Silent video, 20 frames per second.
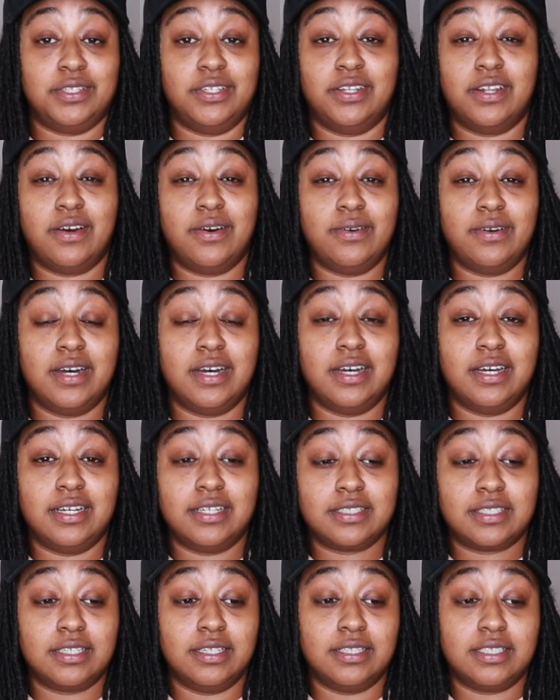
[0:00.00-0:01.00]
You know,
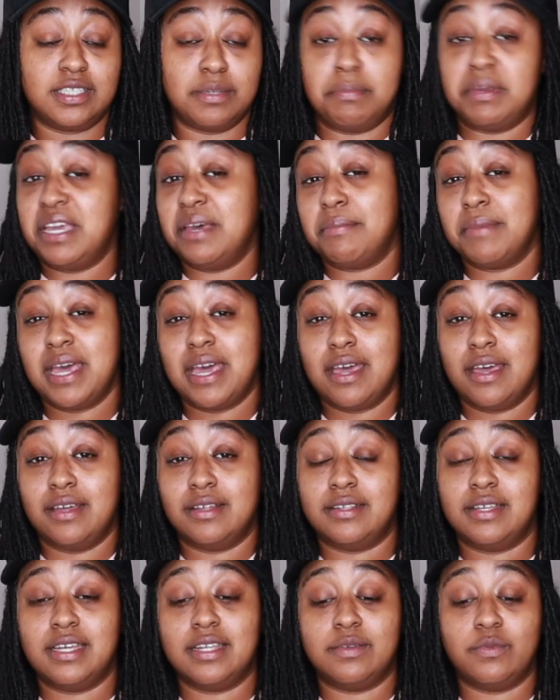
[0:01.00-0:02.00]
uh, to to be a
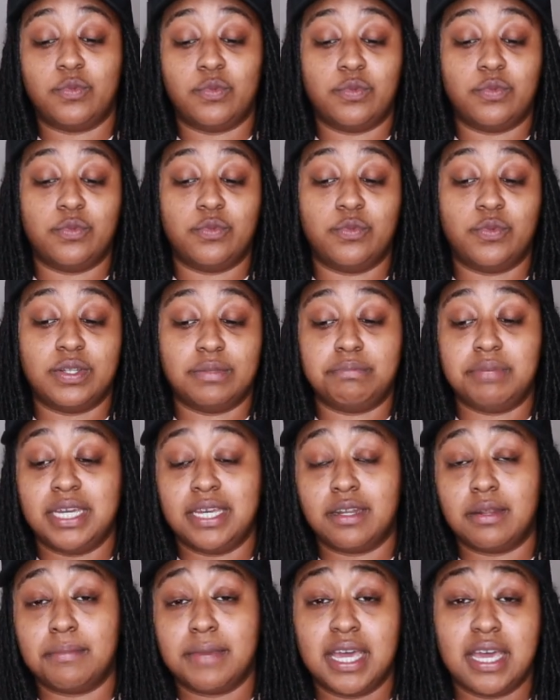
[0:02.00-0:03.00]
man, and with
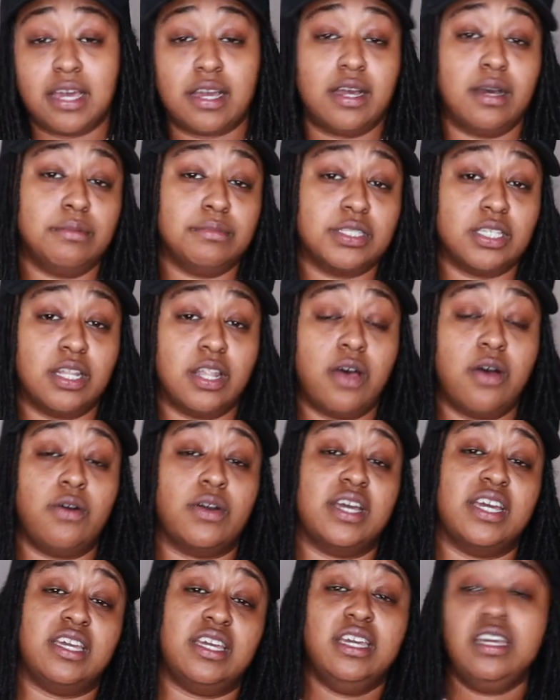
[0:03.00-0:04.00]
being a man comes
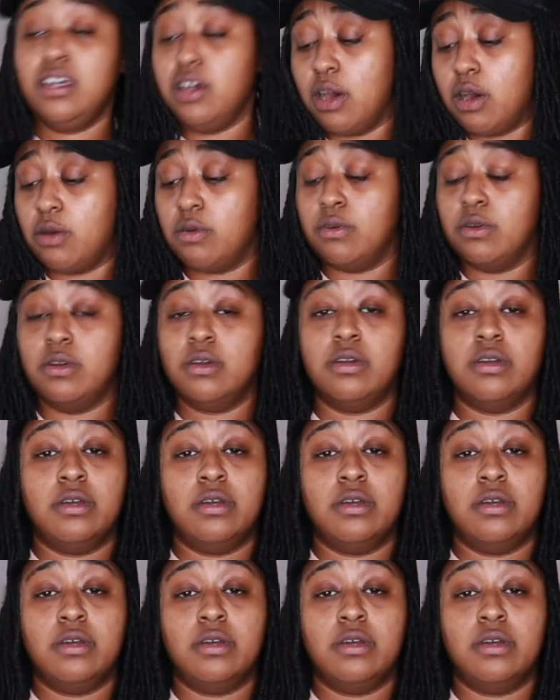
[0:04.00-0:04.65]
along an ego.